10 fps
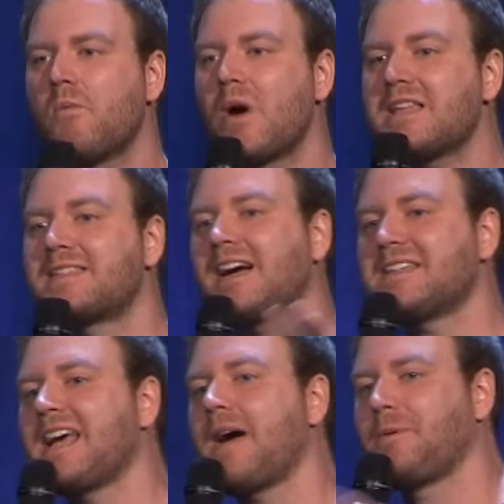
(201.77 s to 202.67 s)
when it
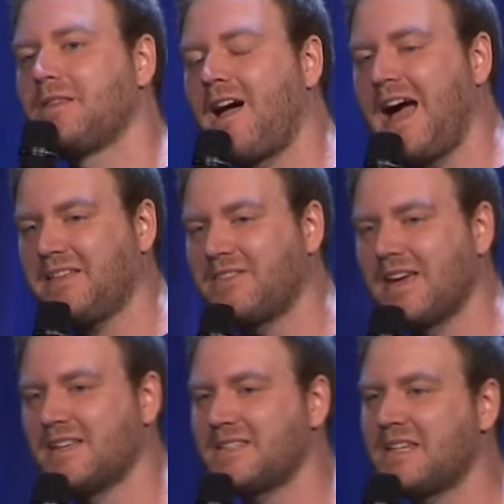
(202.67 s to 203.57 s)
does happen like
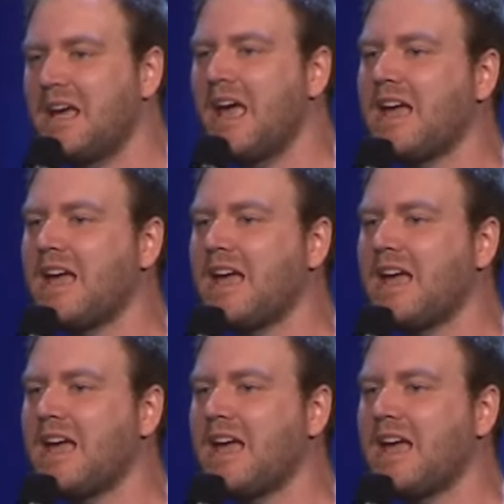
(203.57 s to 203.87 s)
this,